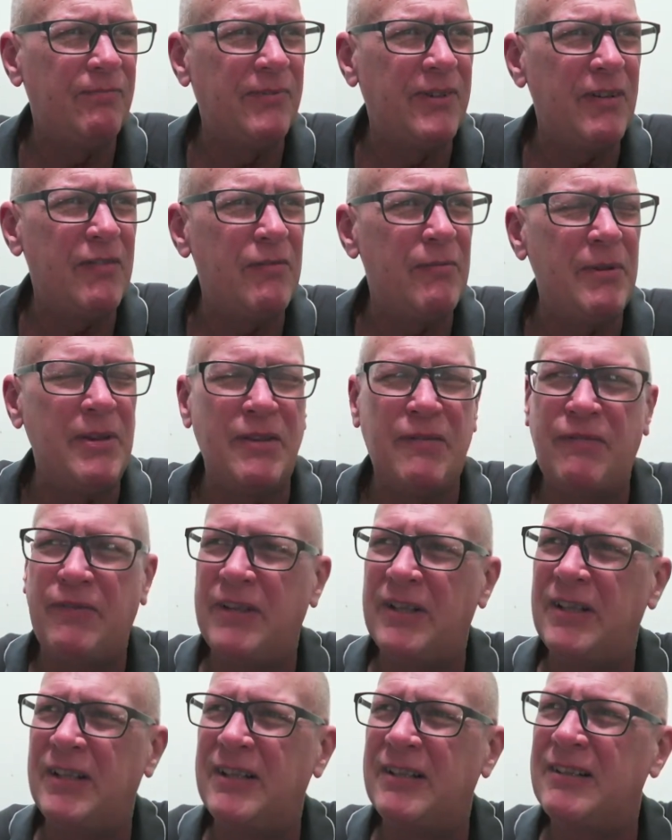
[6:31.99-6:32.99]
giving me the
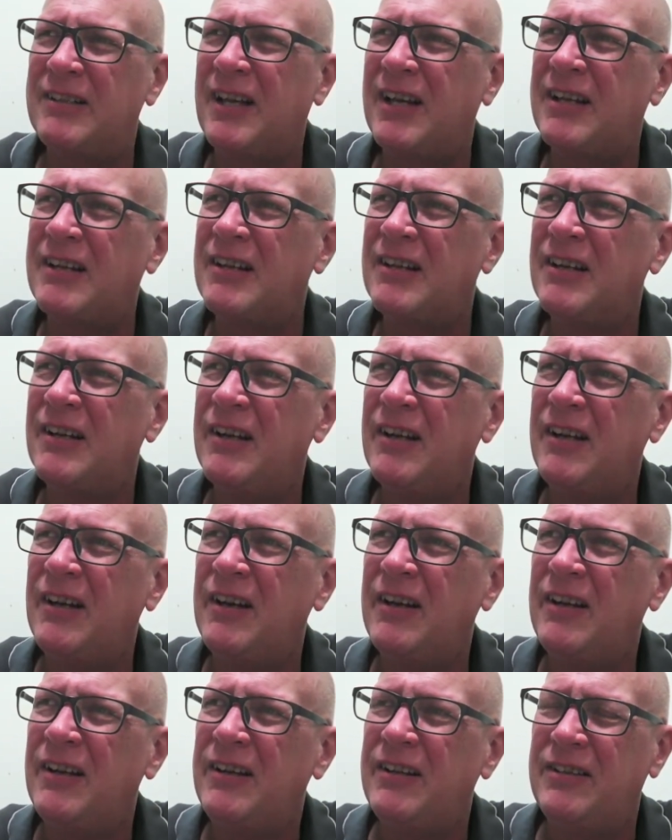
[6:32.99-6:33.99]
feeling like,
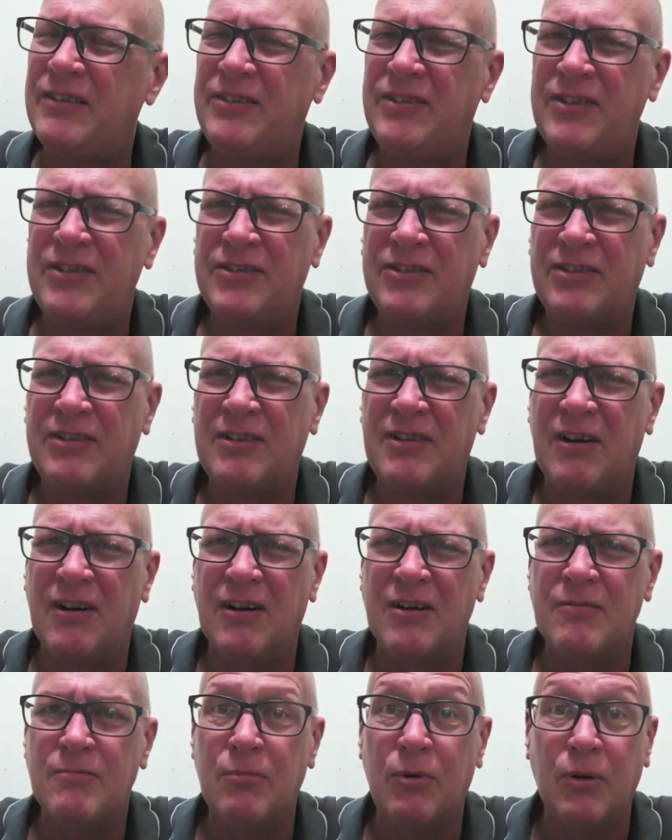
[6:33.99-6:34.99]
is this
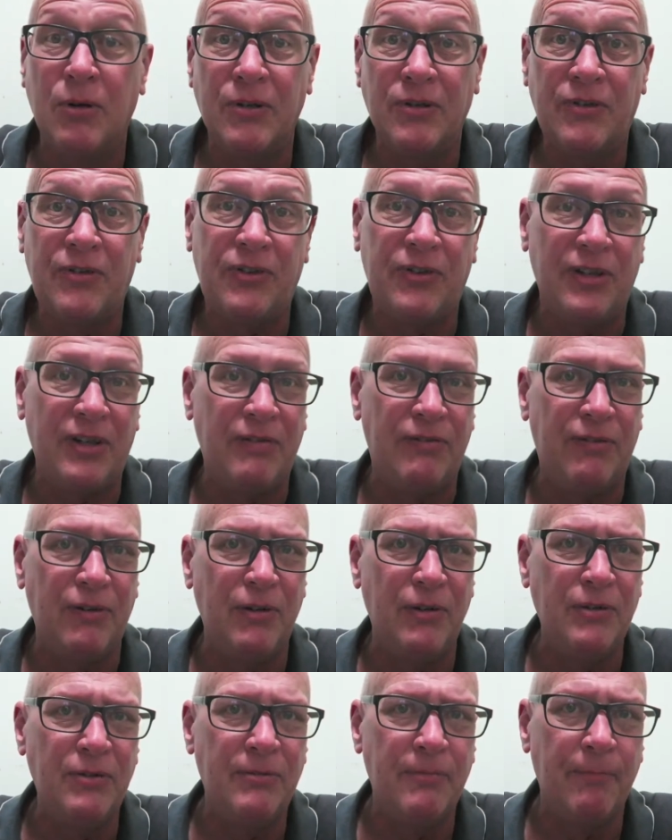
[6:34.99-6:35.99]
cardboard
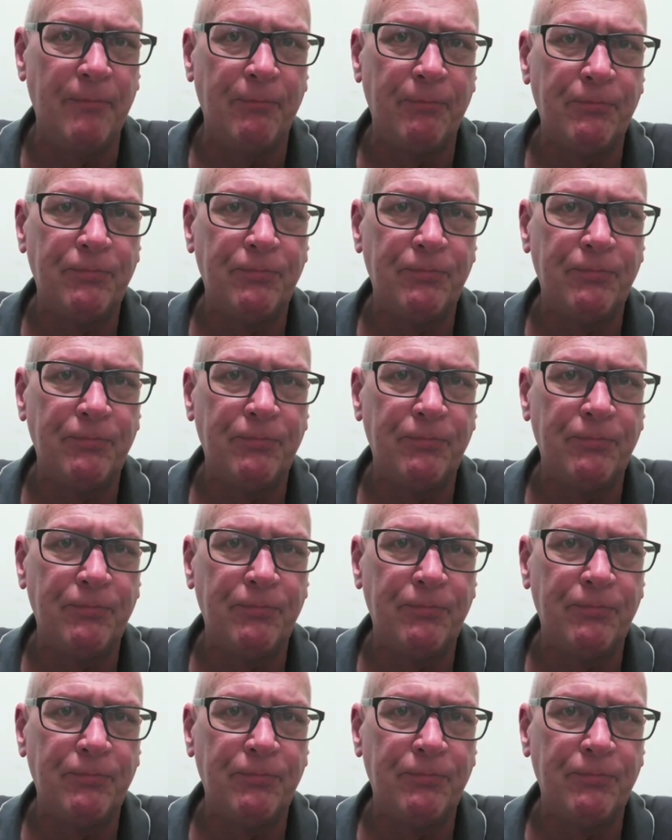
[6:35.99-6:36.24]
seafood?